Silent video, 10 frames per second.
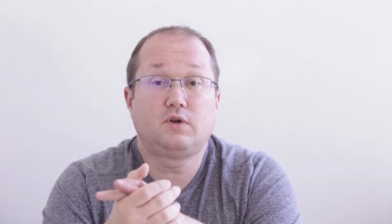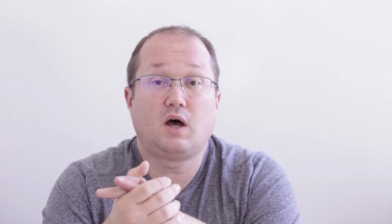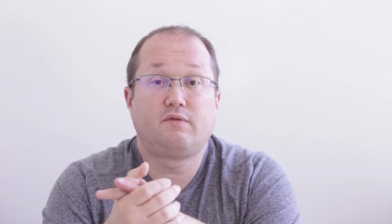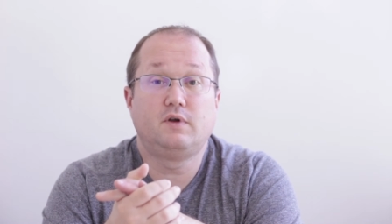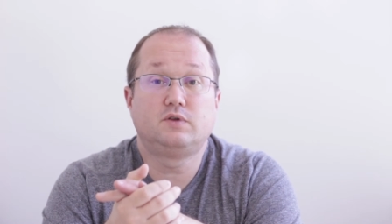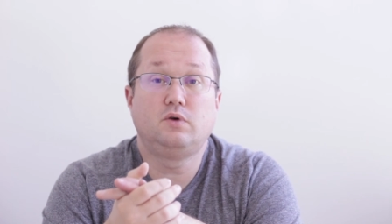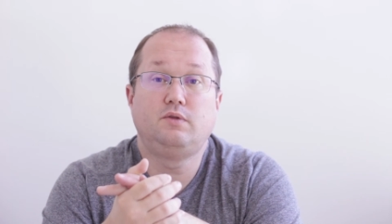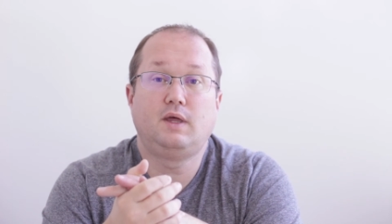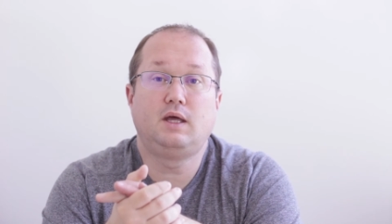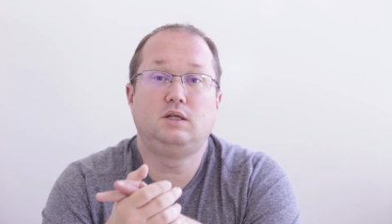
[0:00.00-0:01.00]
office, who
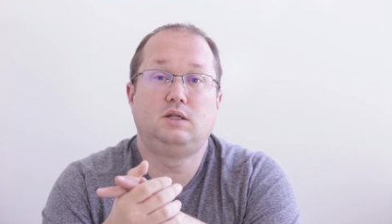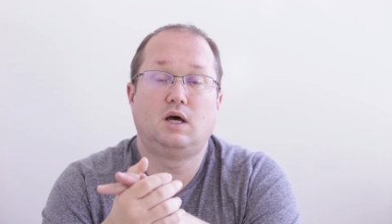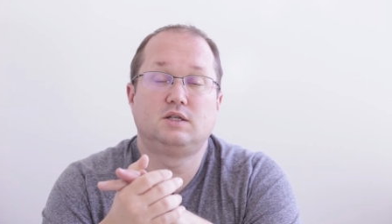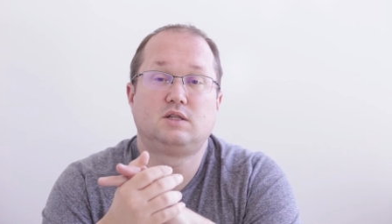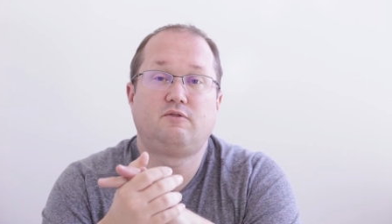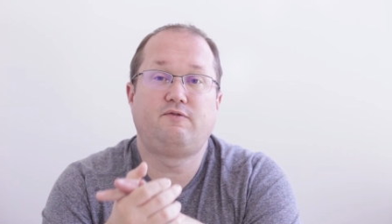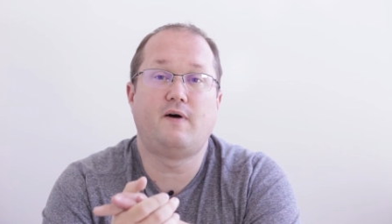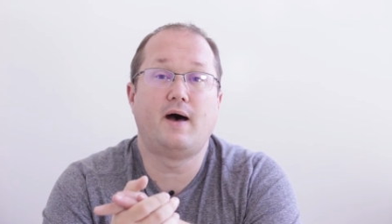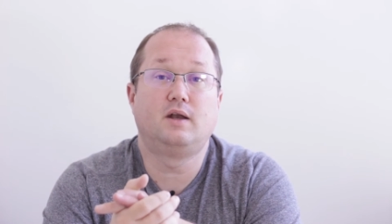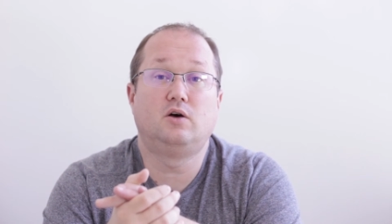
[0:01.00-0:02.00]
then does the
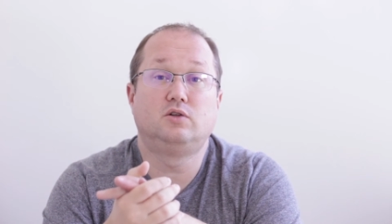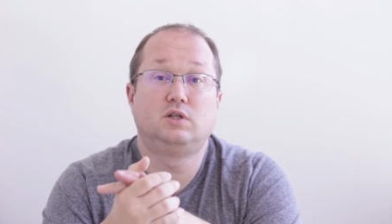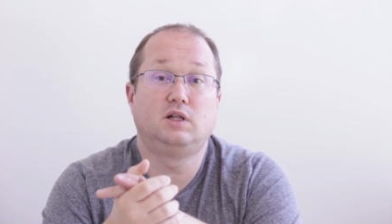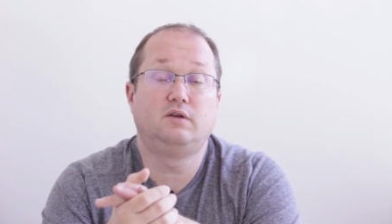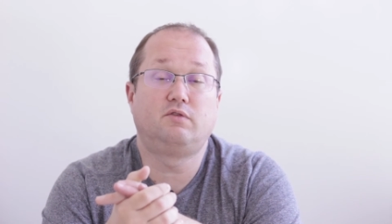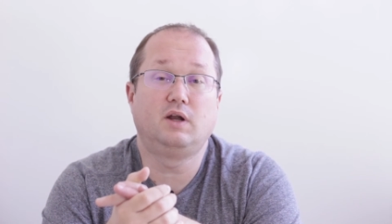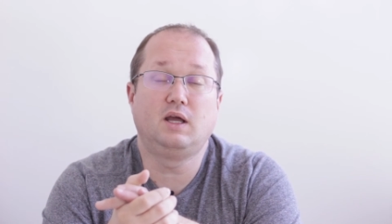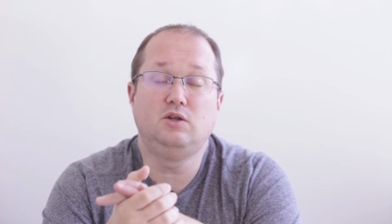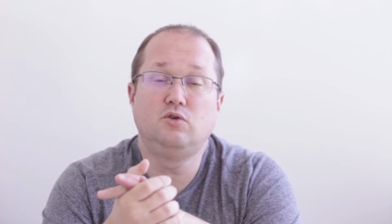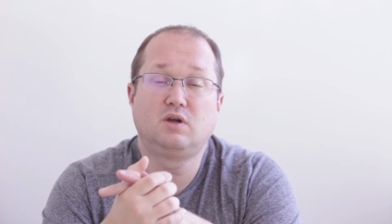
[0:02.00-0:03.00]
final delivery,
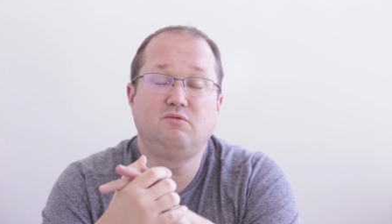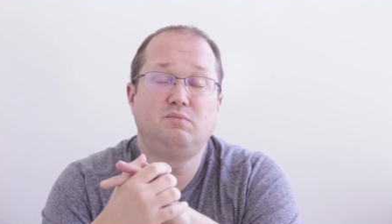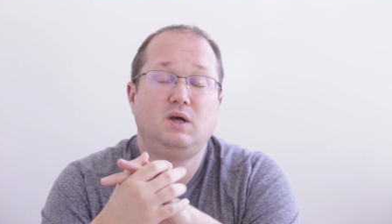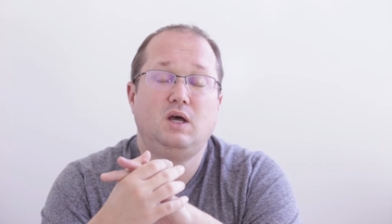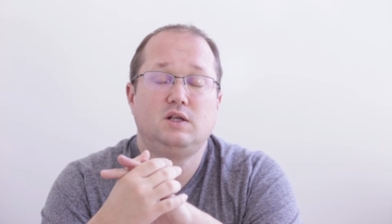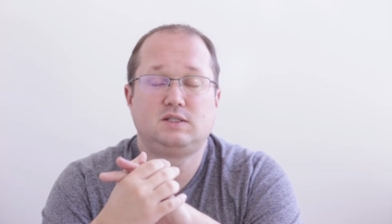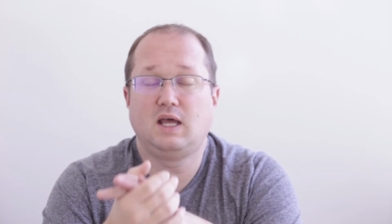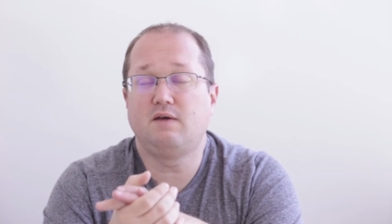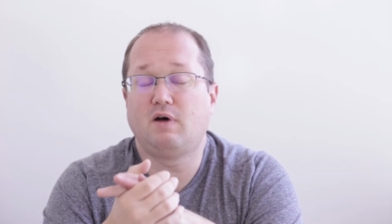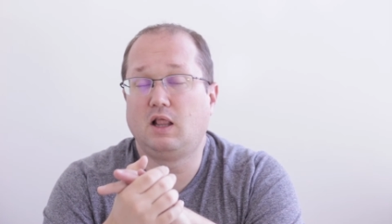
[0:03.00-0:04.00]
and you can
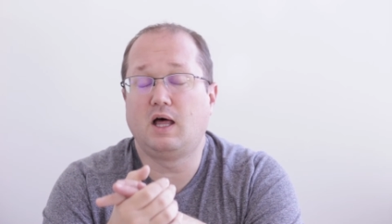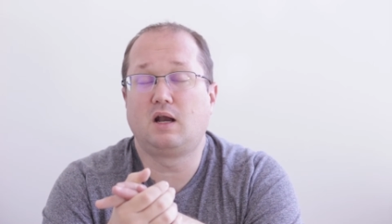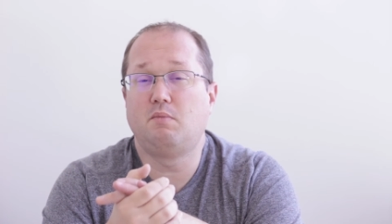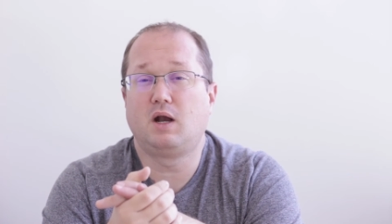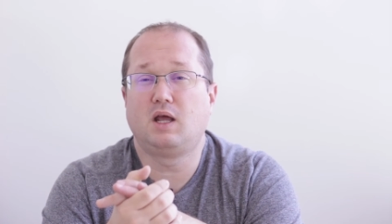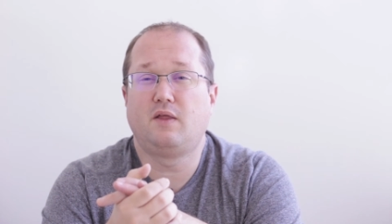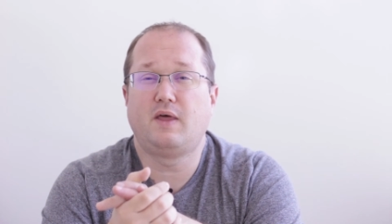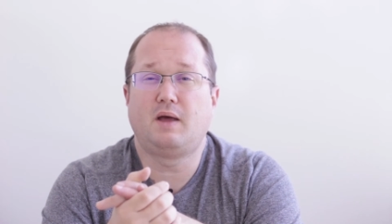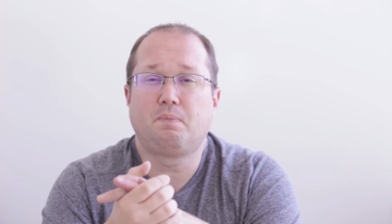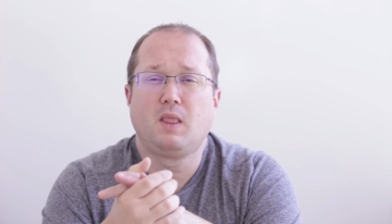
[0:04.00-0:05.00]
save a lot of money on
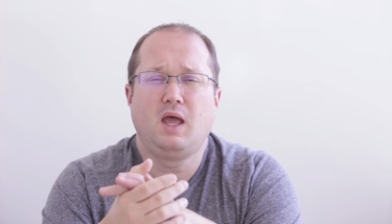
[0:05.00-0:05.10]
that.